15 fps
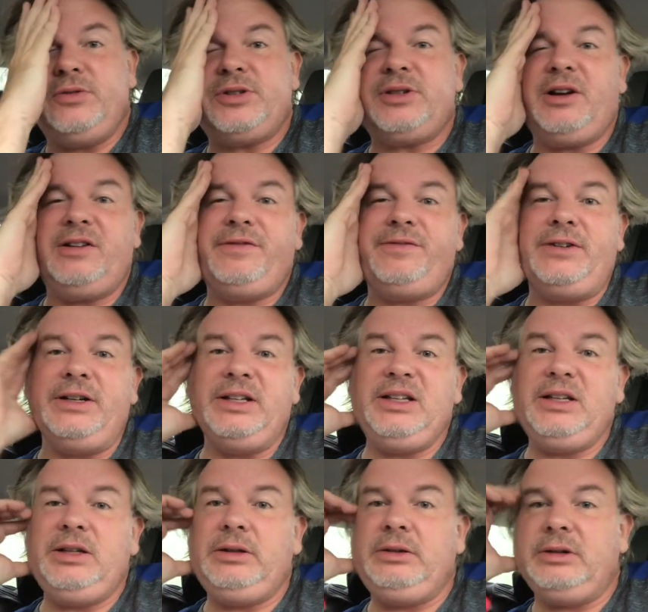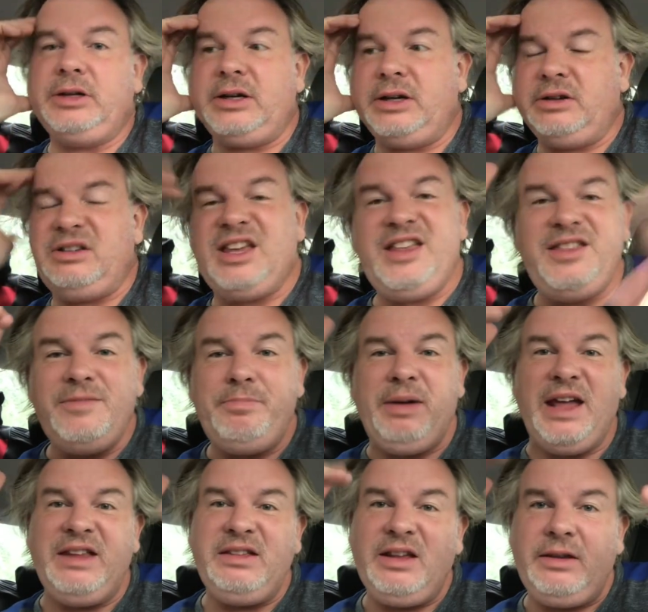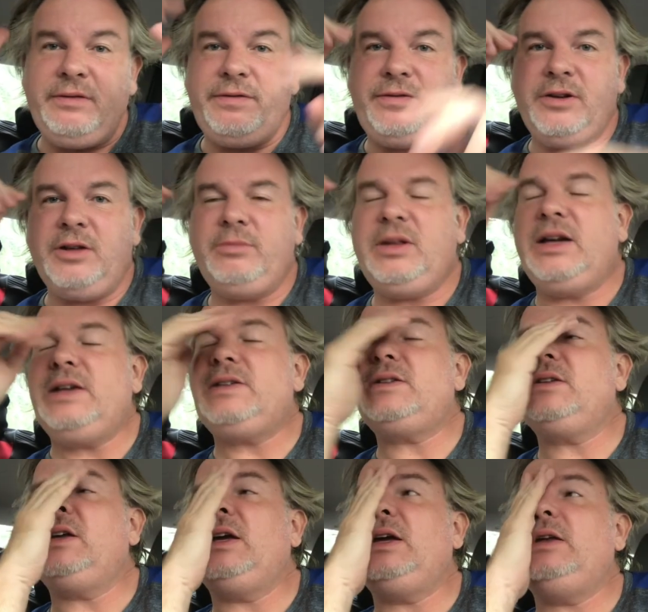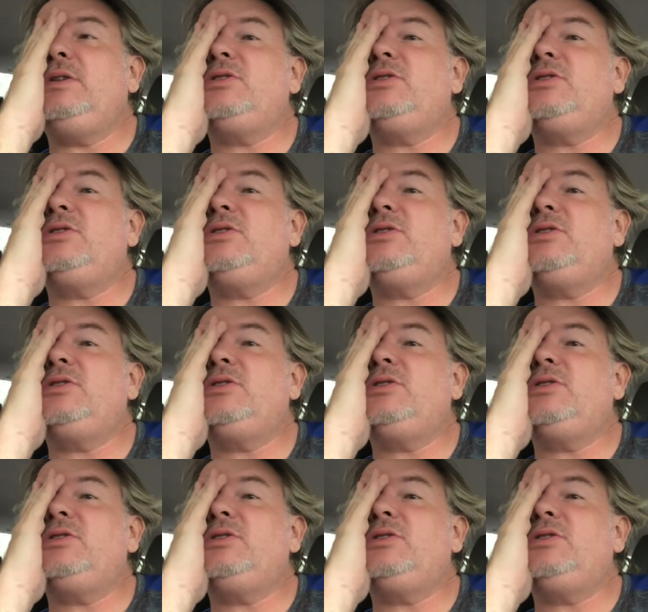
Saw a funny independent film last night.